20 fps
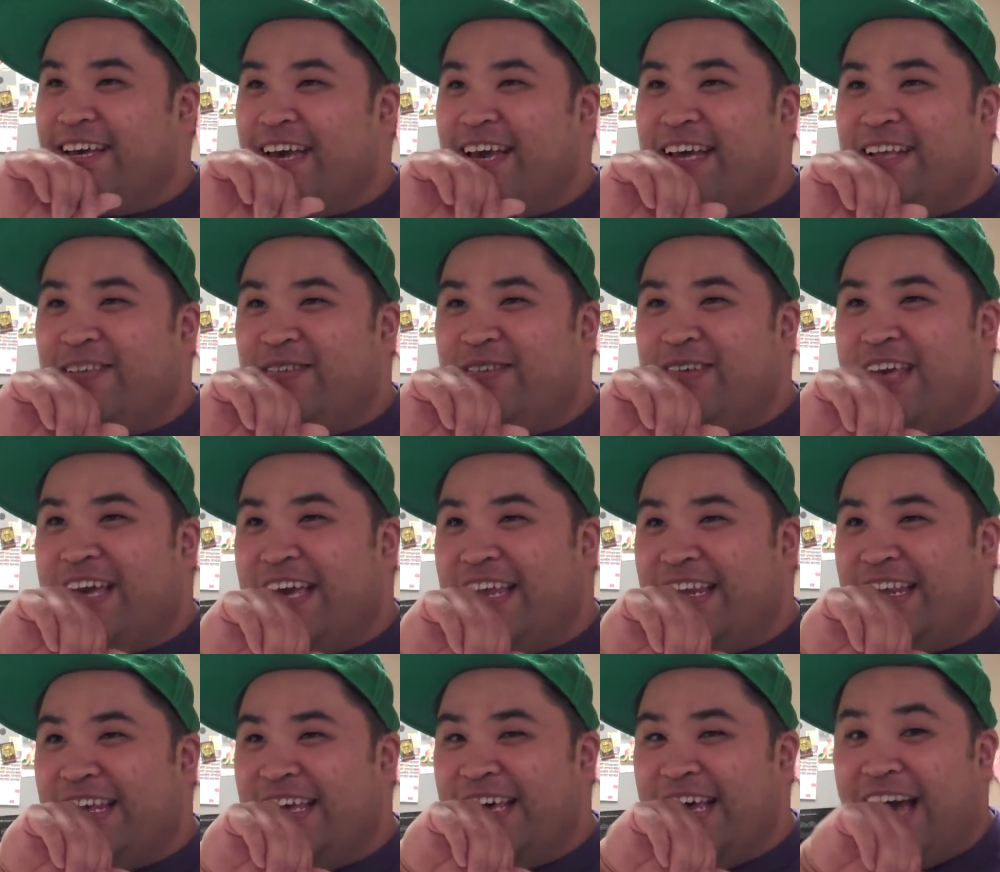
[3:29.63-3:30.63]
and you get
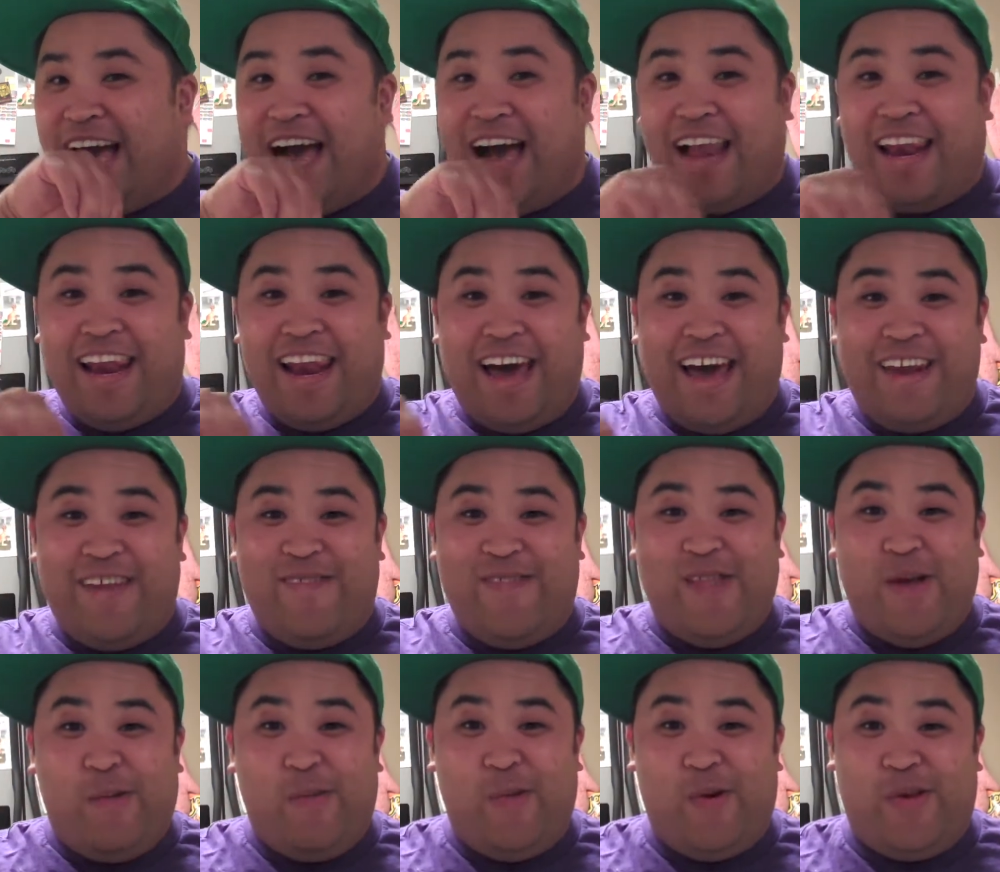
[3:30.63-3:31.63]
a lot of
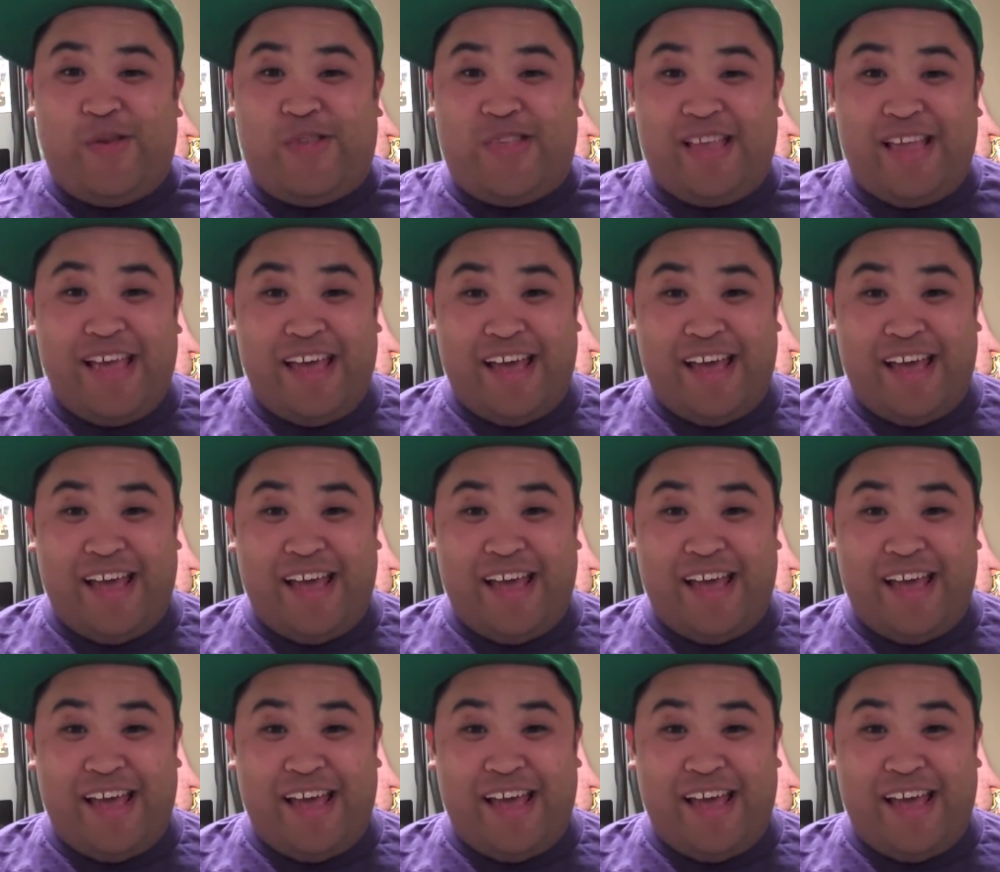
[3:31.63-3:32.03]
numbers.